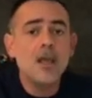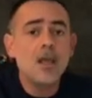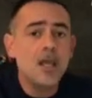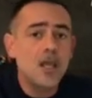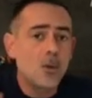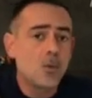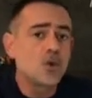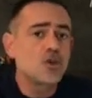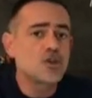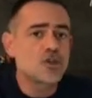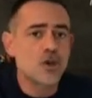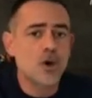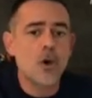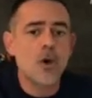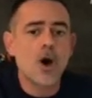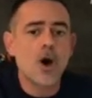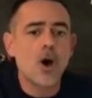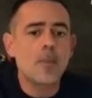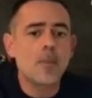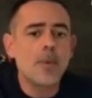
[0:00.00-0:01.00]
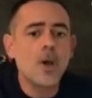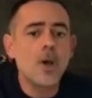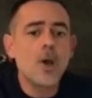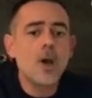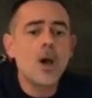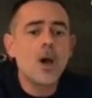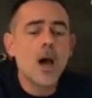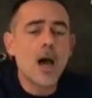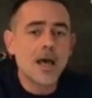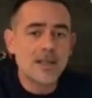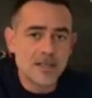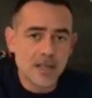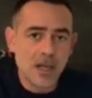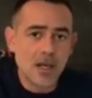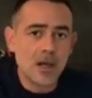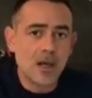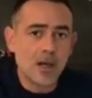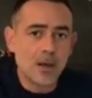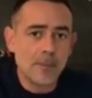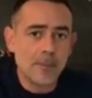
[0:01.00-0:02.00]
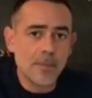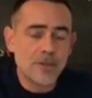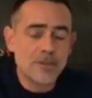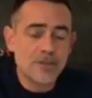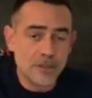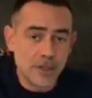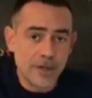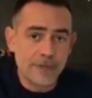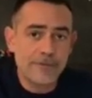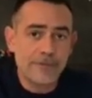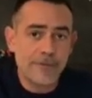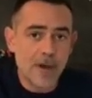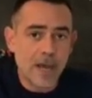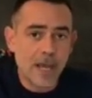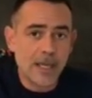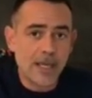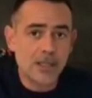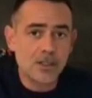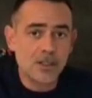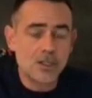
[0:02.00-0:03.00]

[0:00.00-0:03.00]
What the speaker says: it will show up as a certified